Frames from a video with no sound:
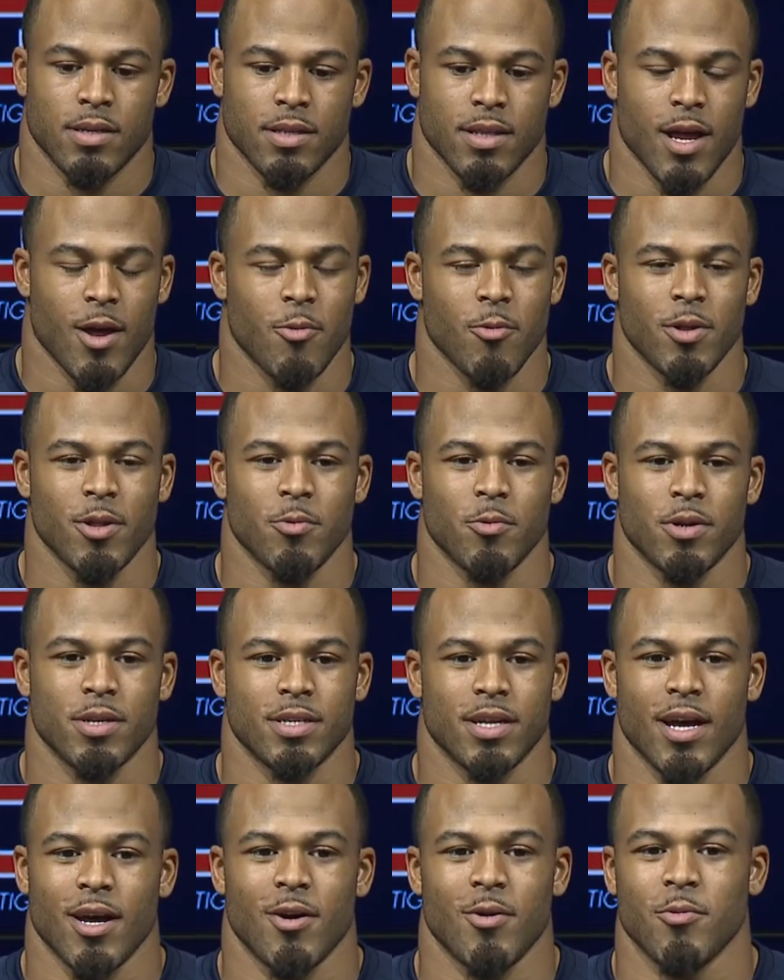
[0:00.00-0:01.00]

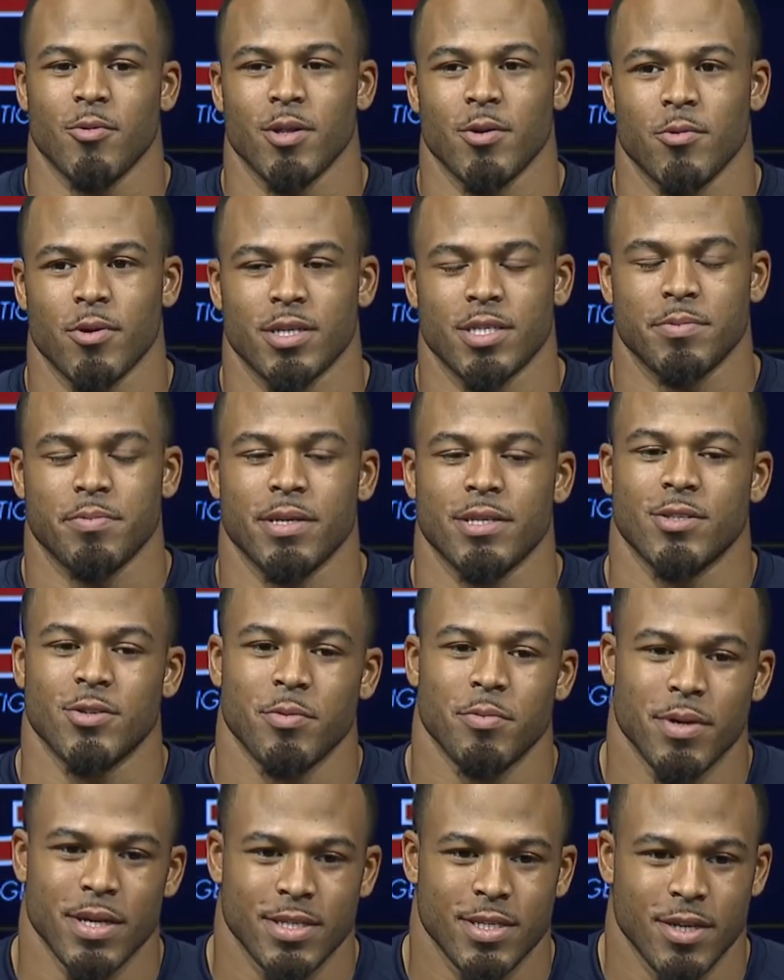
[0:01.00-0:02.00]
don't really want to speak too
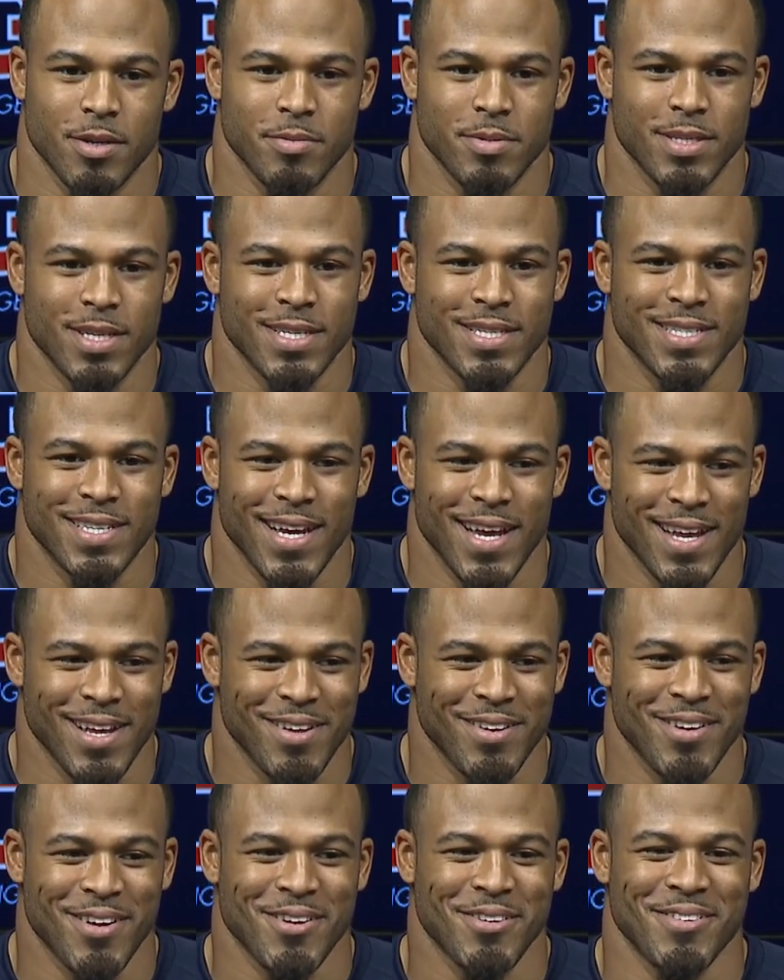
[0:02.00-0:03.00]
much on him just yet,
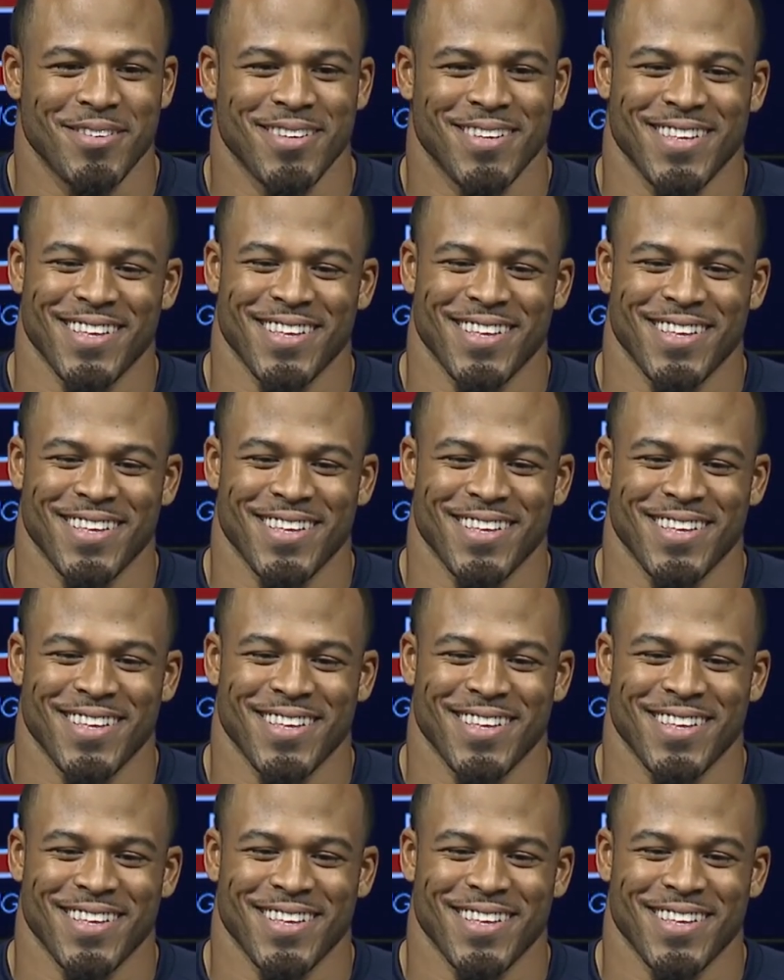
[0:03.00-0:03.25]
you know.